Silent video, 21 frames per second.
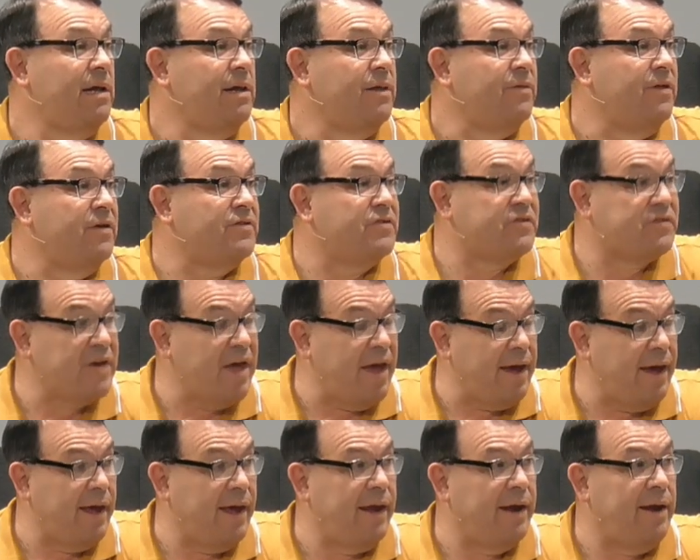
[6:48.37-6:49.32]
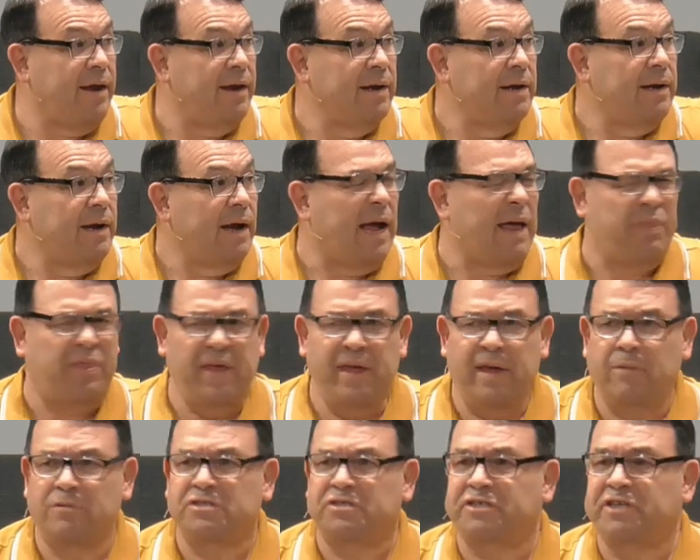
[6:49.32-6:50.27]
that said, I think it
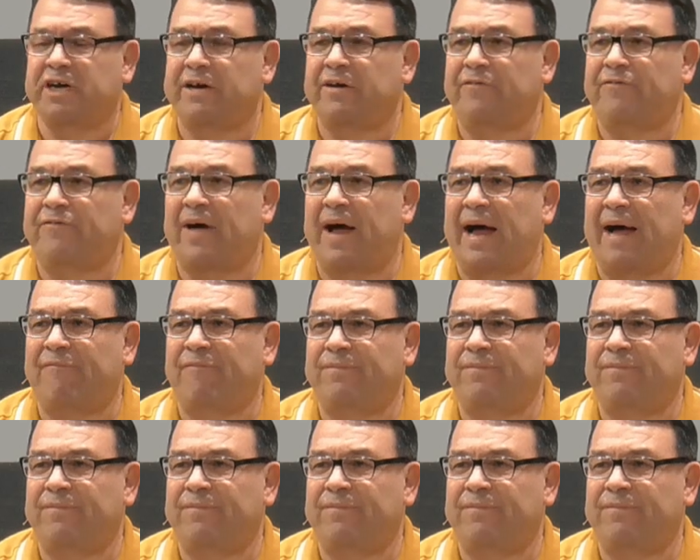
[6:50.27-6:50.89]
was Channel five,